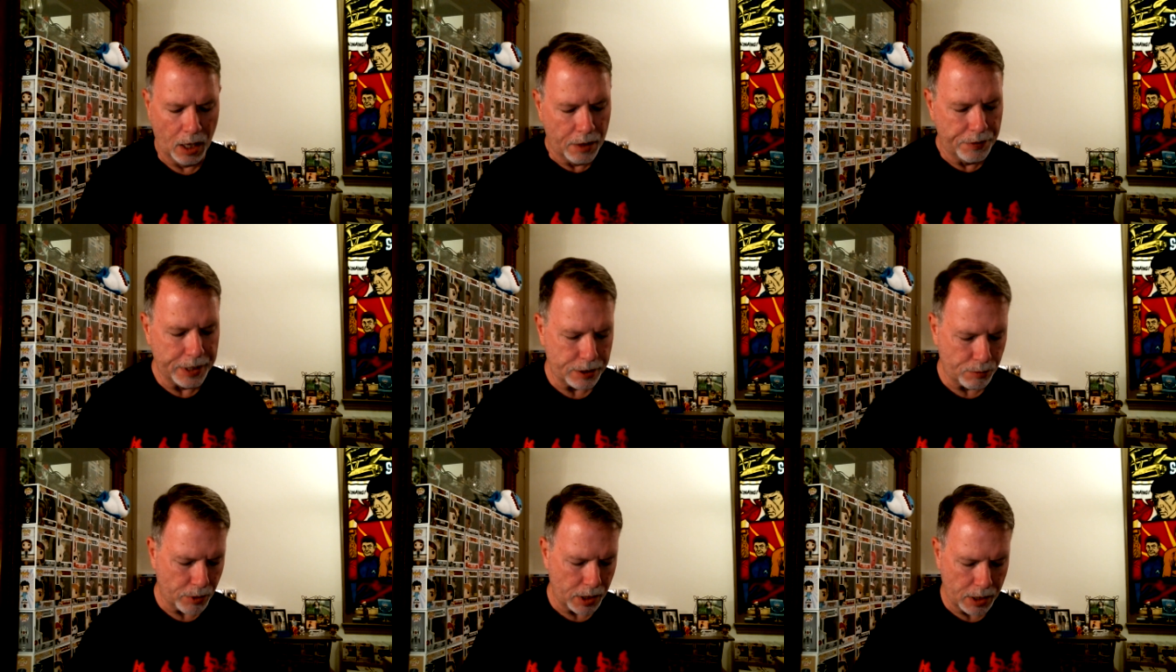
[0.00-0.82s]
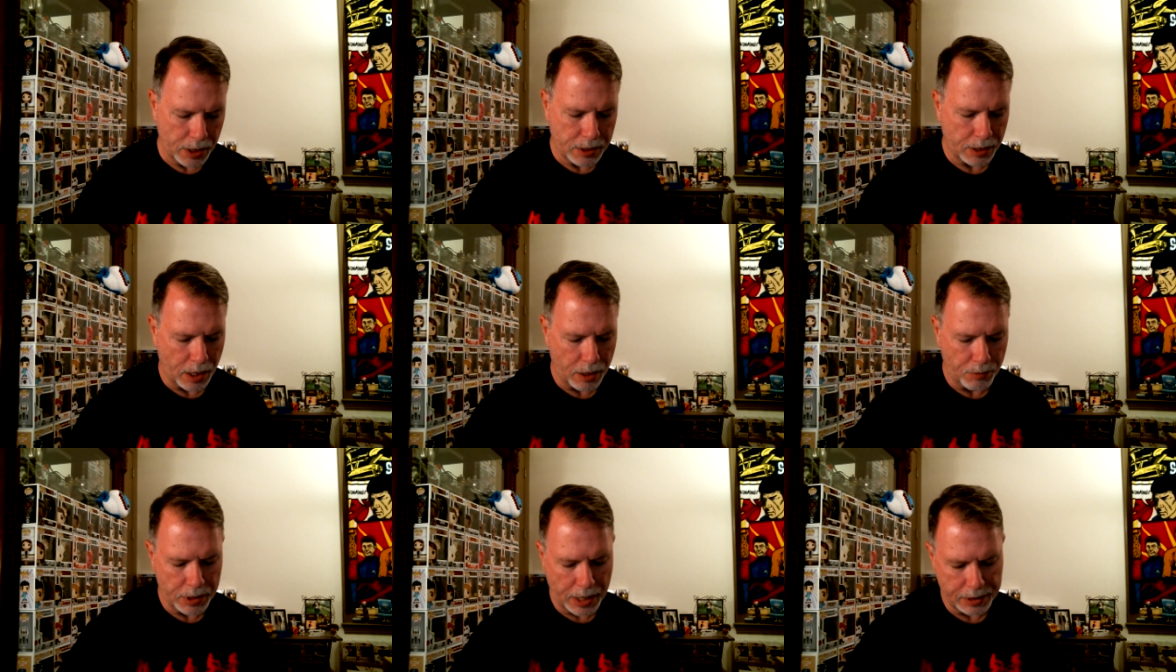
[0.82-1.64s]
This one is another
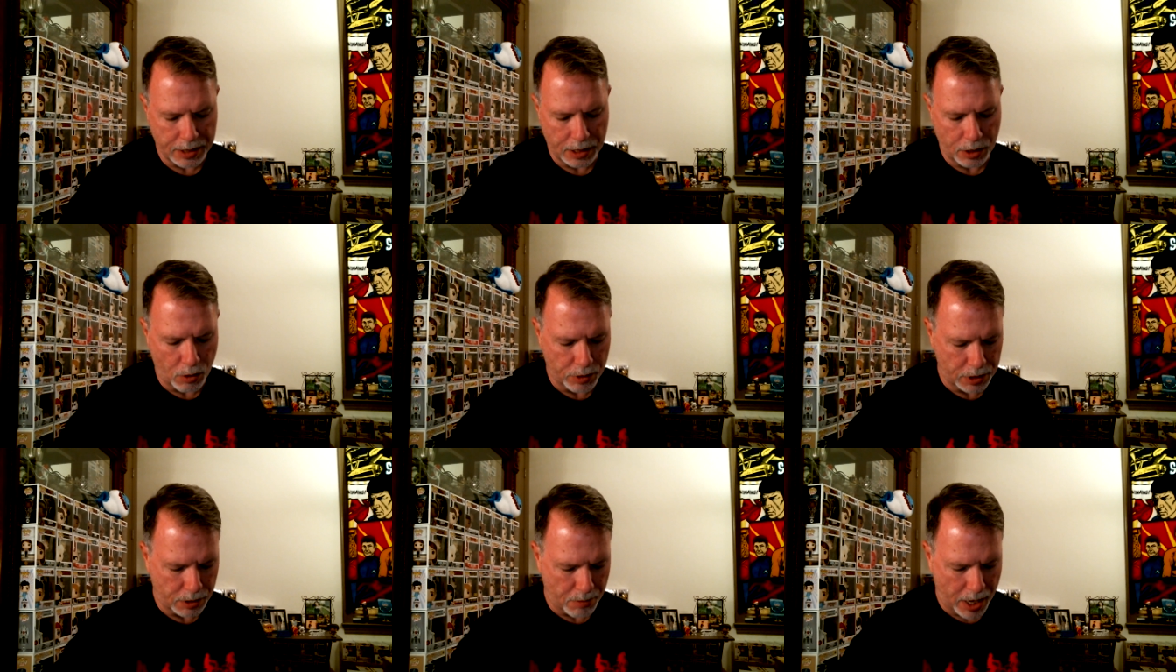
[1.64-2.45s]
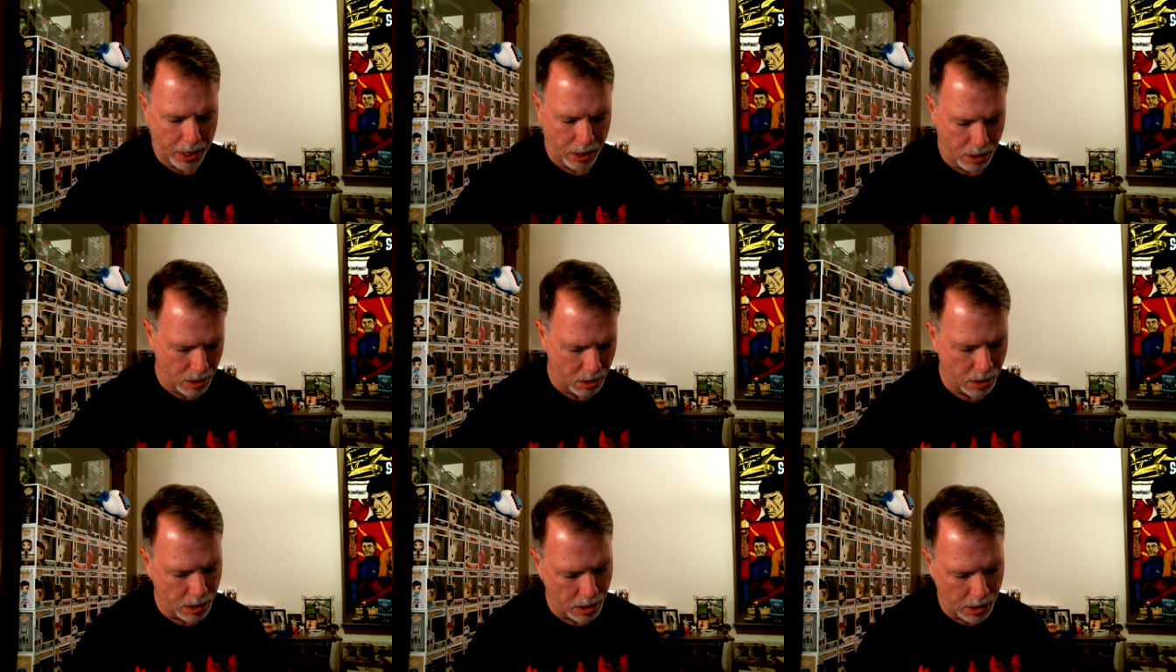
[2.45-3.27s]
one that's going to go into my uh,
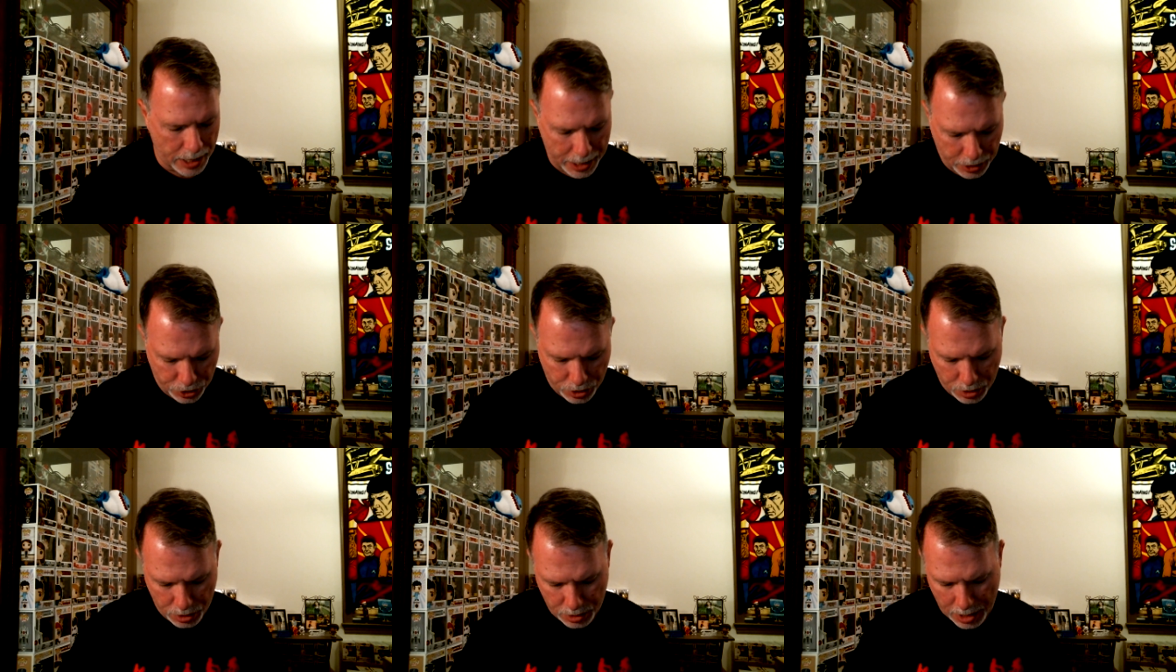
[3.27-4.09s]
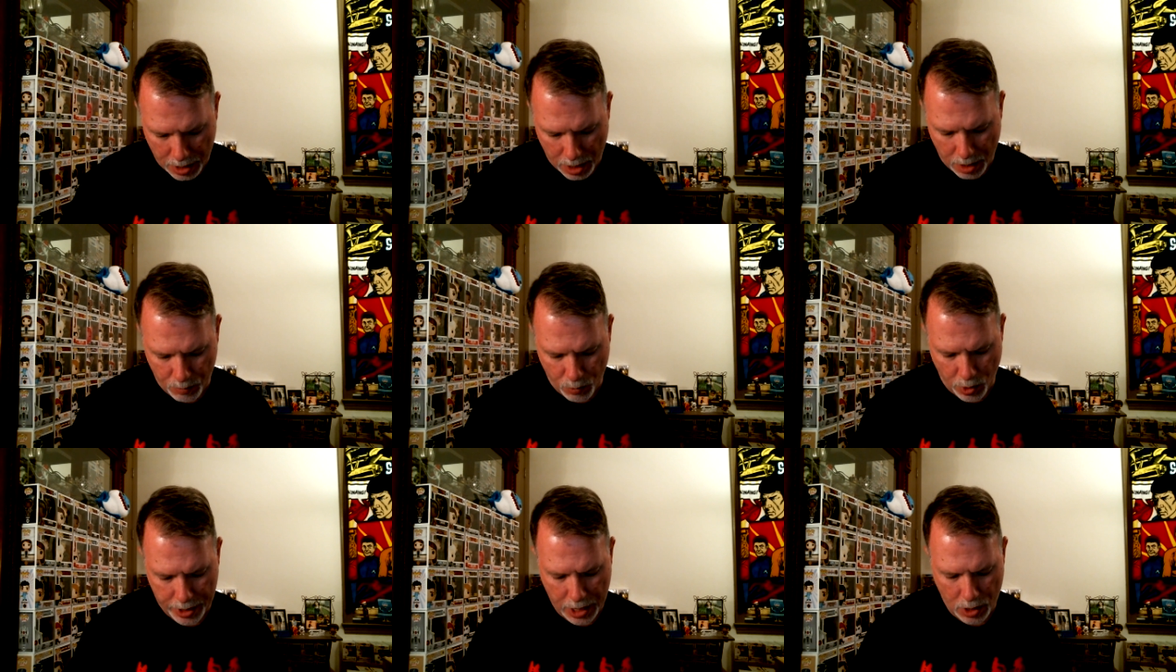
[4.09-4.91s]
collection that I'm
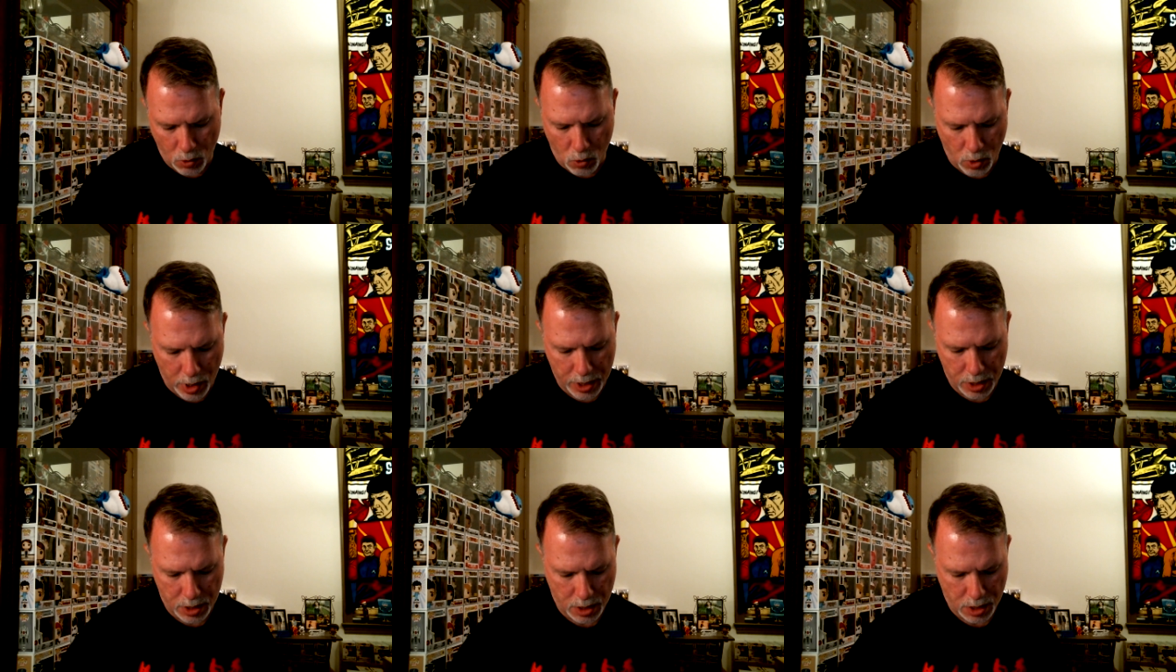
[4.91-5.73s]
working on.